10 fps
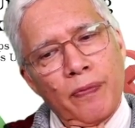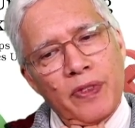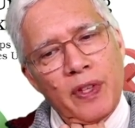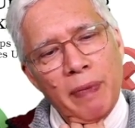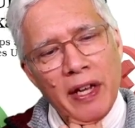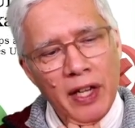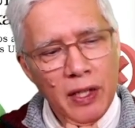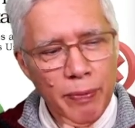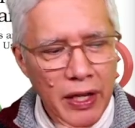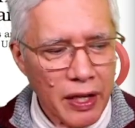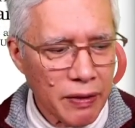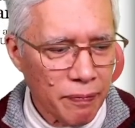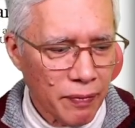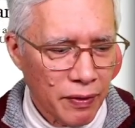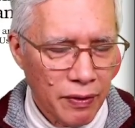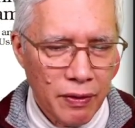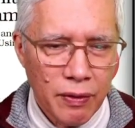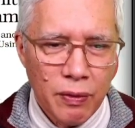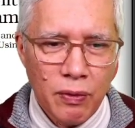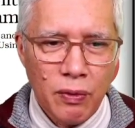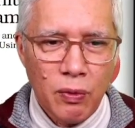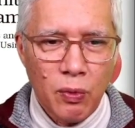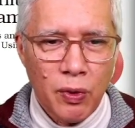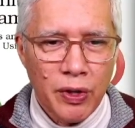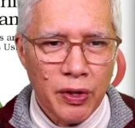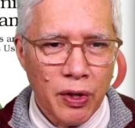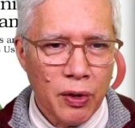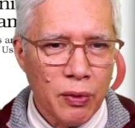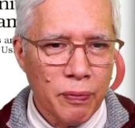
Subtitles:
Debating. Where to go?